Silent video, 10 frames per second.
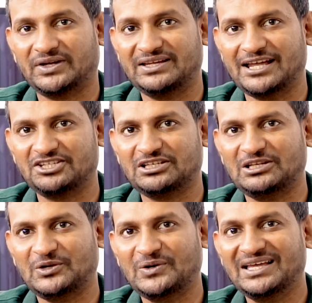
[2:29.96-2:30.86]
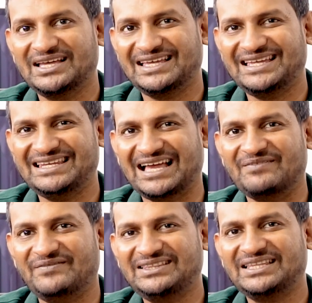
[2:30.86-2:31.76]
National law in
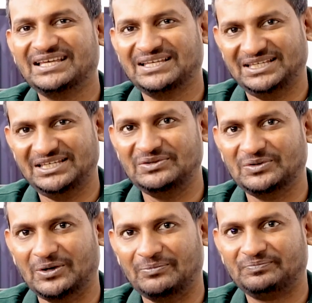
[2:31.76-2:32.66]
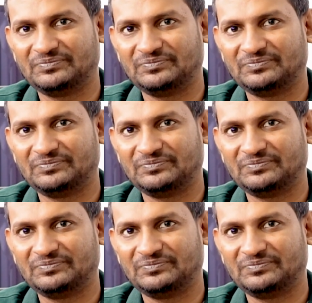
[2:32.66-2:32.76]
line with EU law.